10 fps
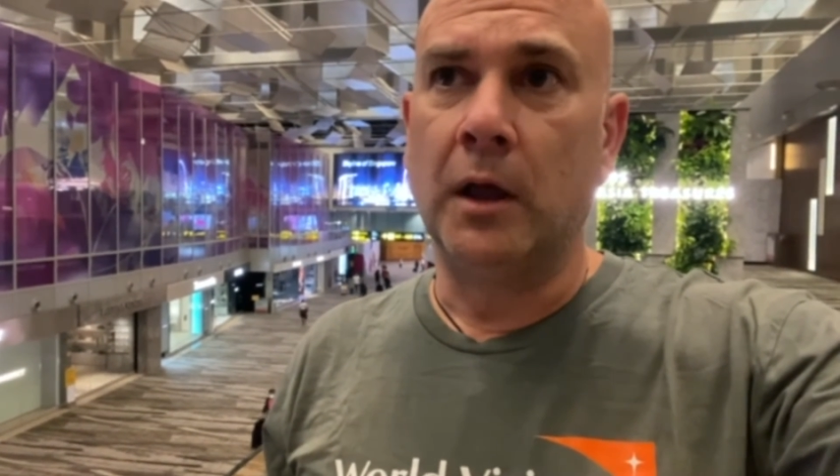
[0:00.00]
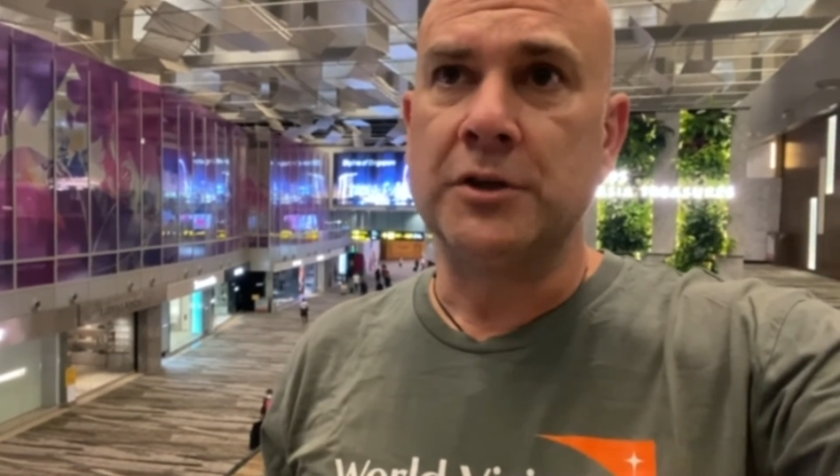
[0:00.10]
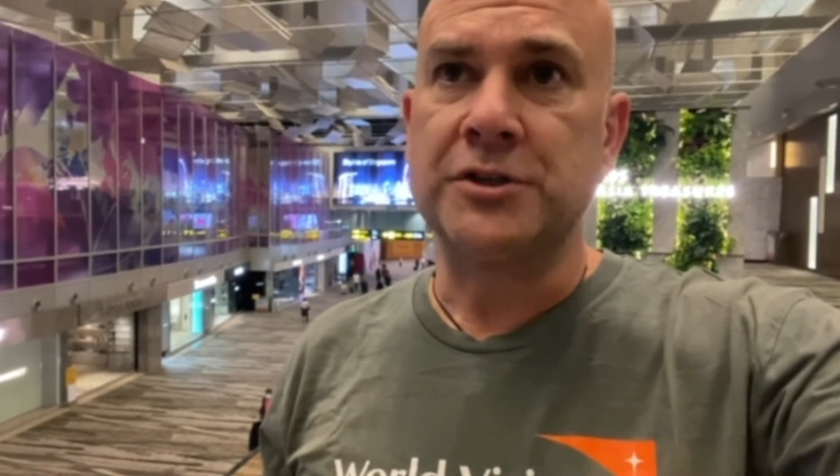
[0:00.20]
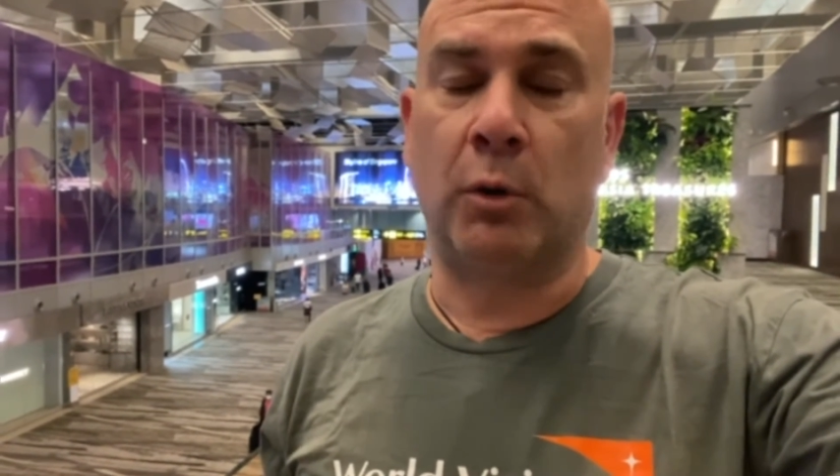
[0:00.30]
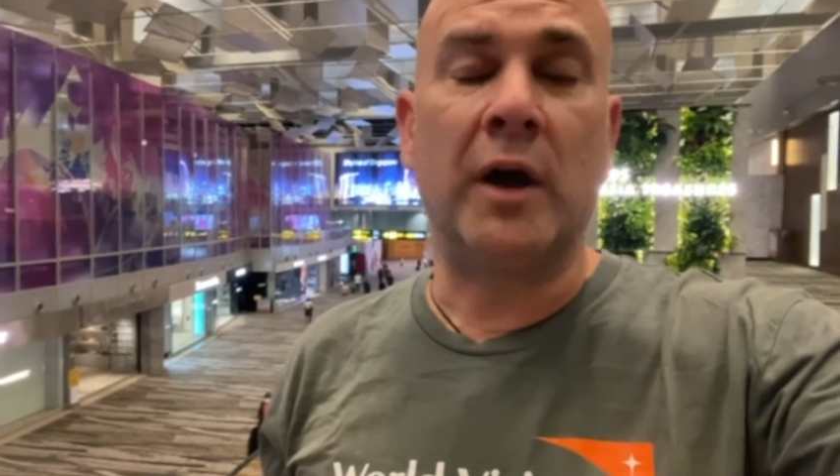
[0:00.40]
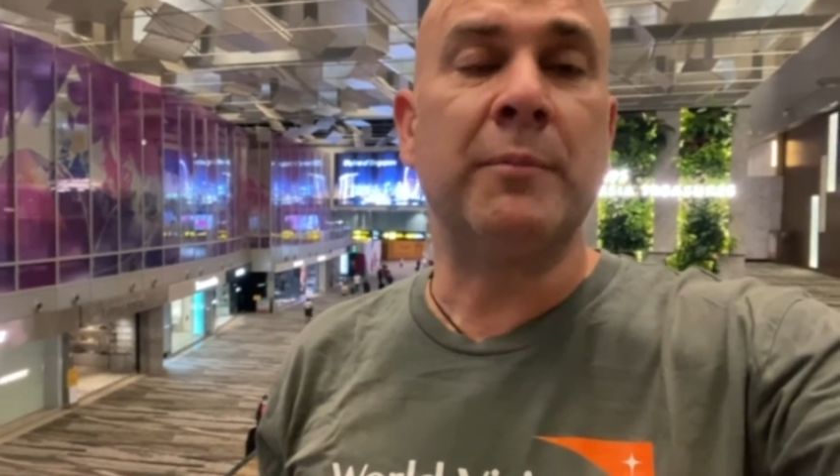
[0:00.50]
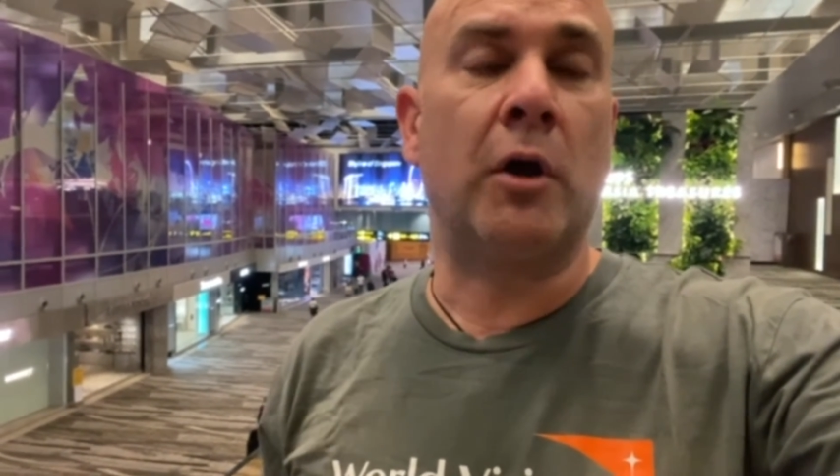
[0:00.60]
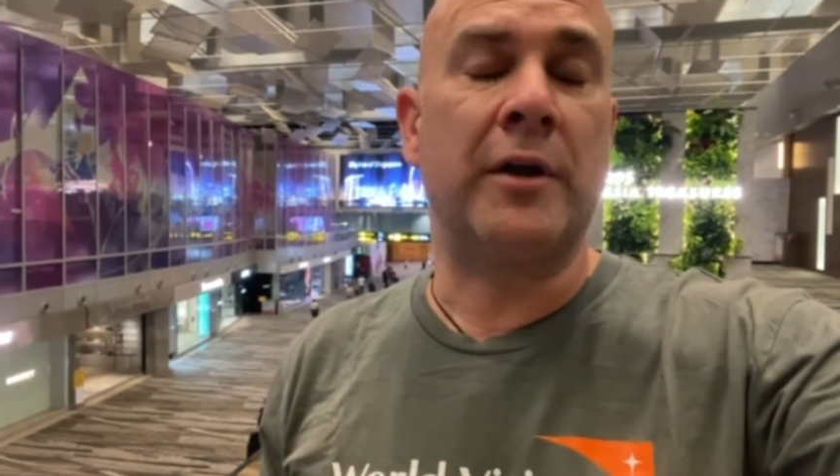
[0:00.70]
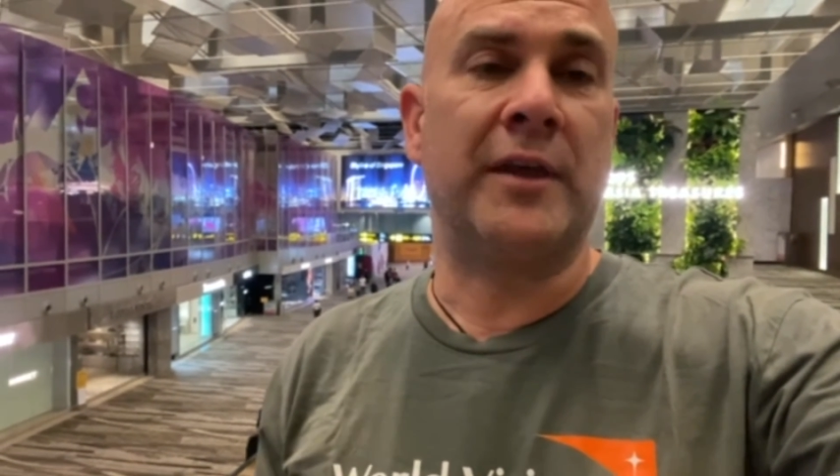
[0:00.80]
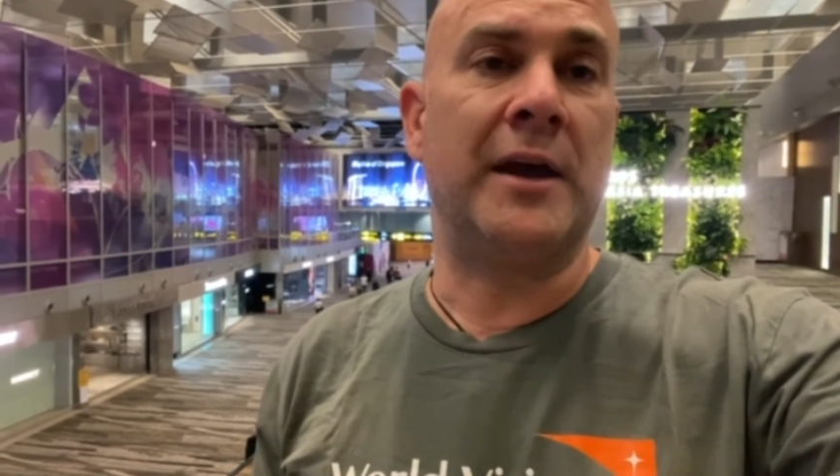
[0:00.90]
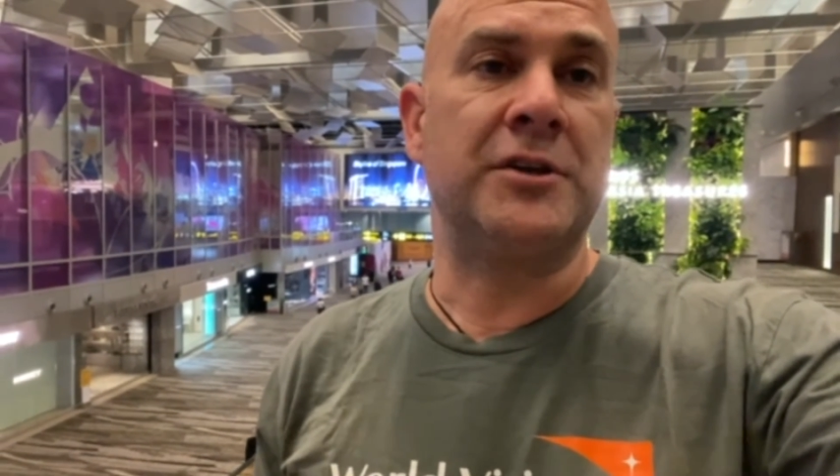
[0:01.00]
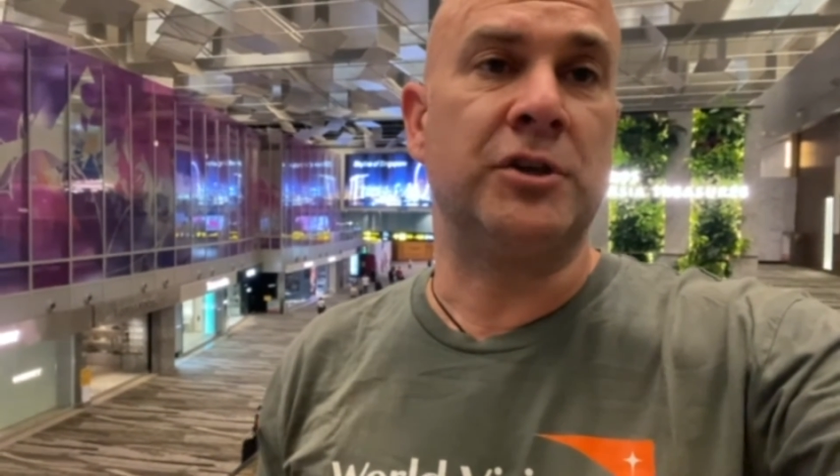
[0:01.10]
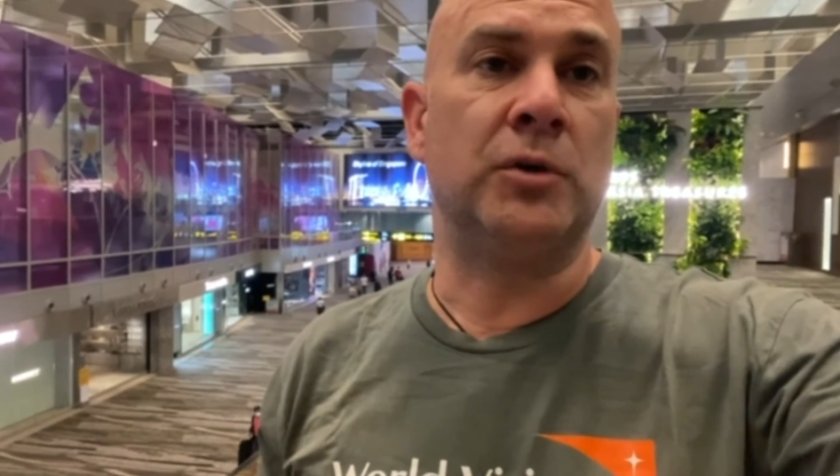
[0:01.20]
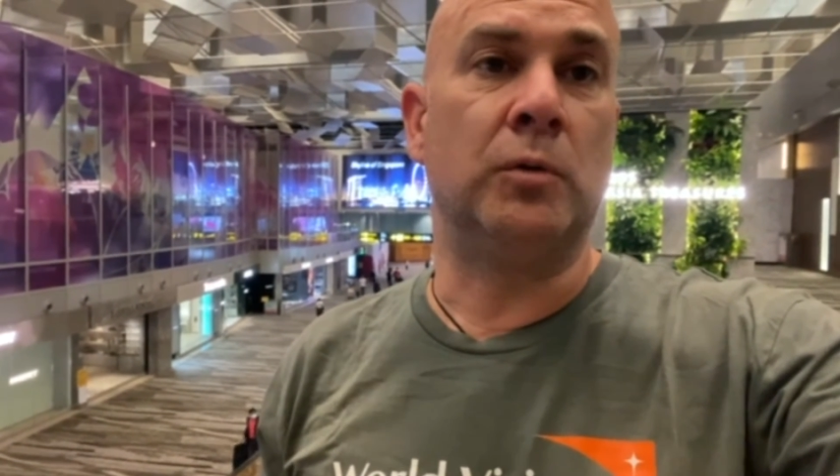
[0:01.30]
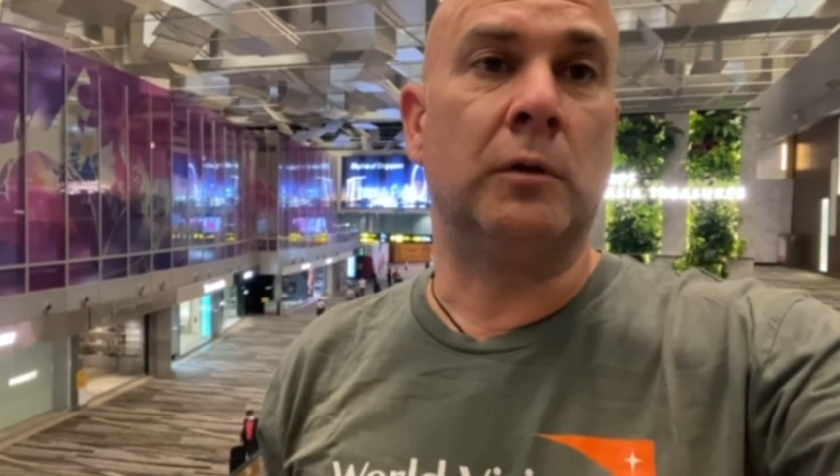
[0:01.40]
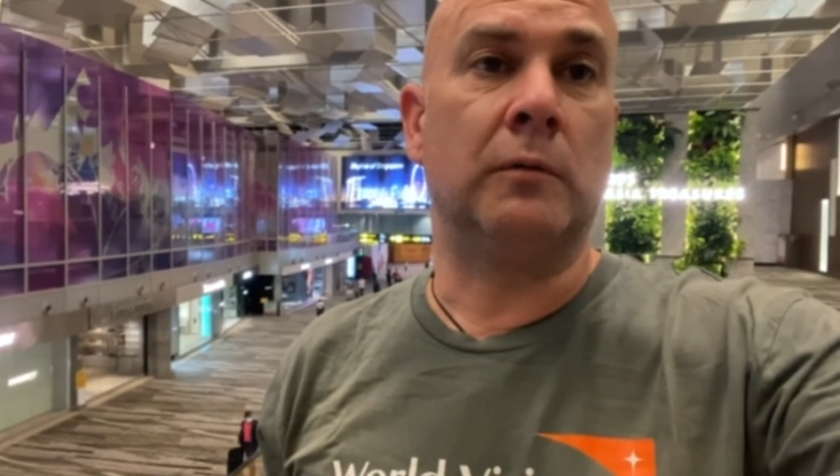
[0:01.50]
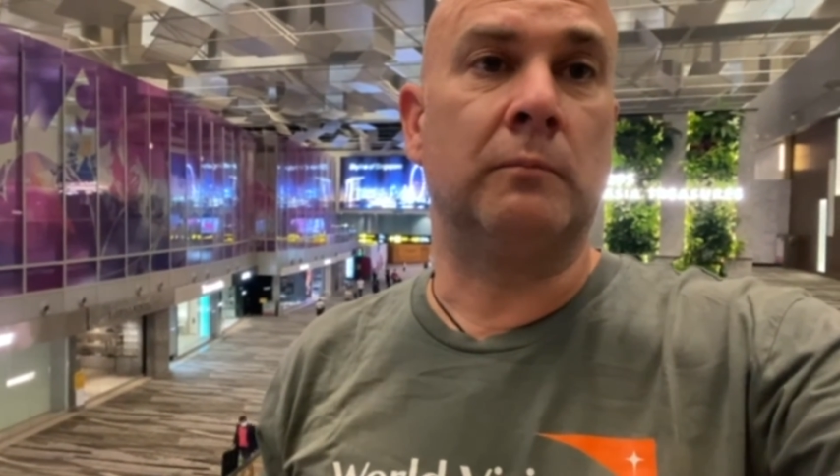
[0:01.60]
So I'm going there to